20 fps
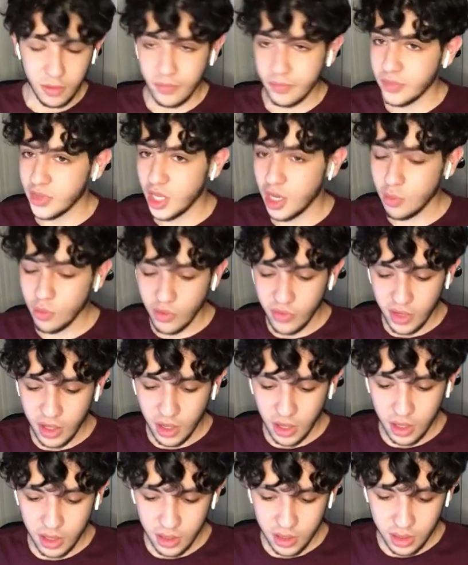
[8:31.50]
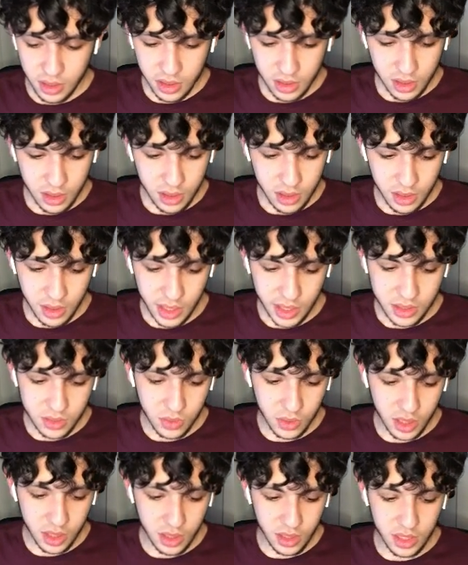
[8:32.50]
Now moving on, next
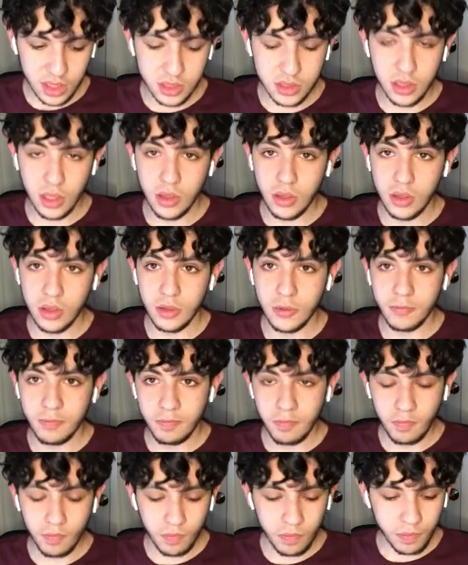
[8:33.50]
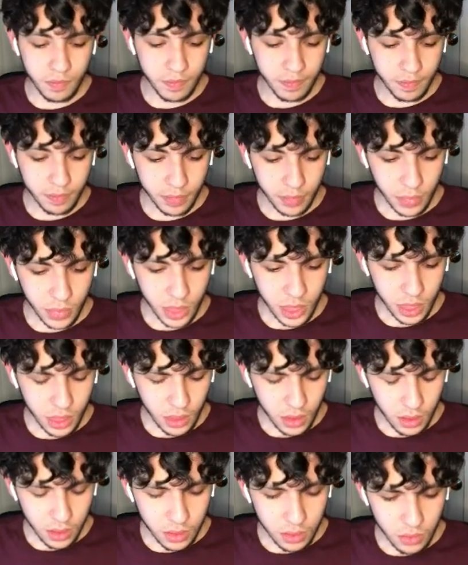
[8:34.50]
one is
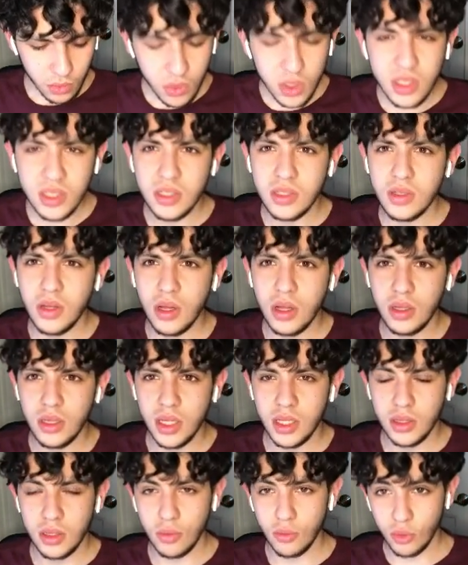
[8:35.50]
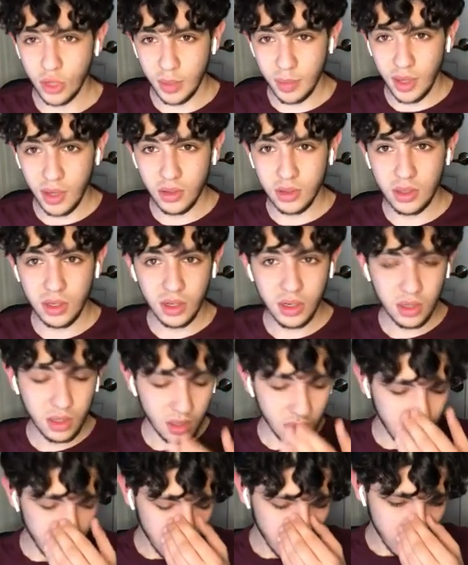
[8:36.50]
what is this called? Like the rebounder,
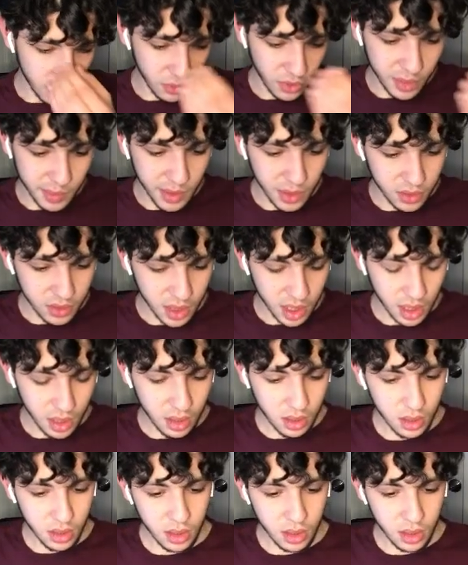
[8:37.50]
the rebound thing.